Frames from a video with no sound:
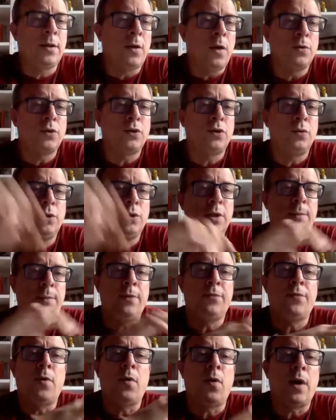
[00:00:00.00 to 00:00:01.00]
goes to
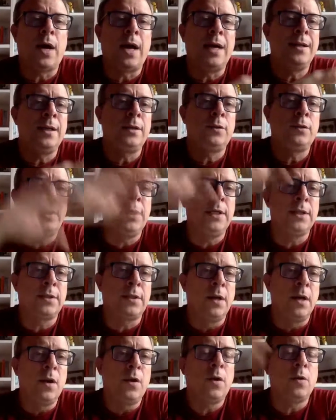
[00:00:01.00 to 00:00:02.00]
GBIF, or iNaturalist
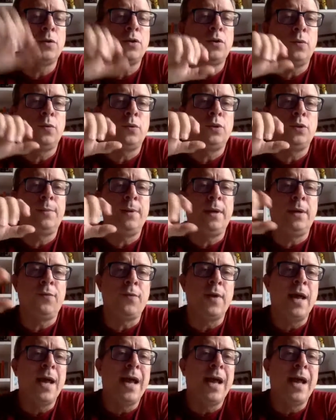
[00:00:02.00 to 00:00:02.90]
goes to GBIF,